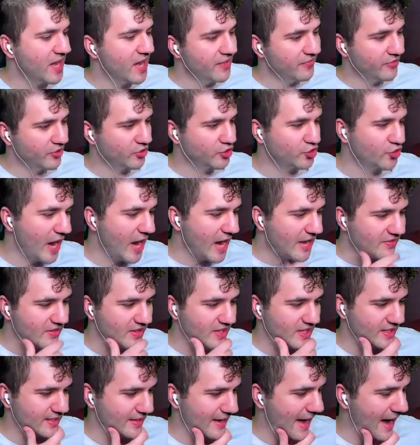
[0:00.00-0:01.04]
The Drag the
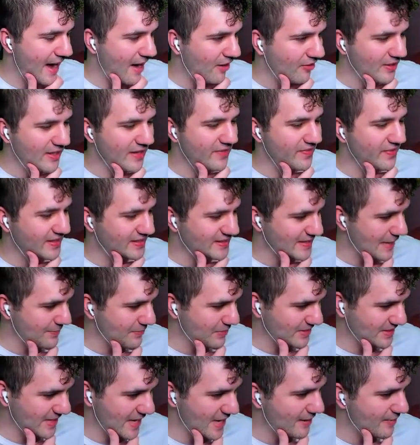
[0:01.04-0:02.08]
Canal in this type
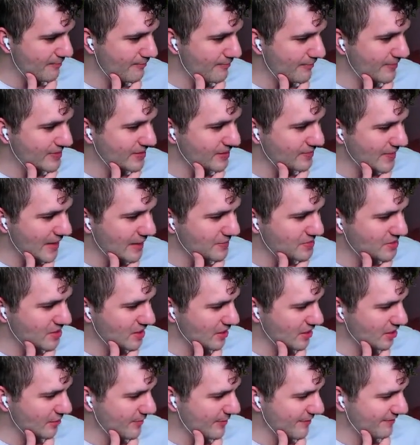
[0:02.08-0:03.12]
of deck, sometimes it's a
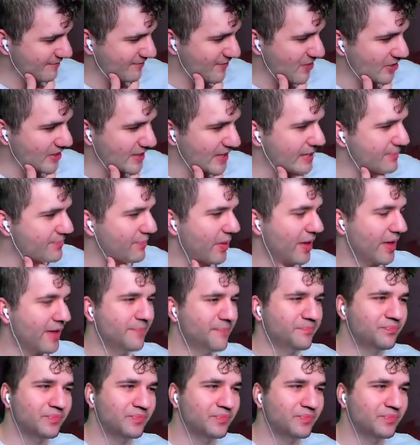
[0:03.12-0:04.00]
little bit funky, but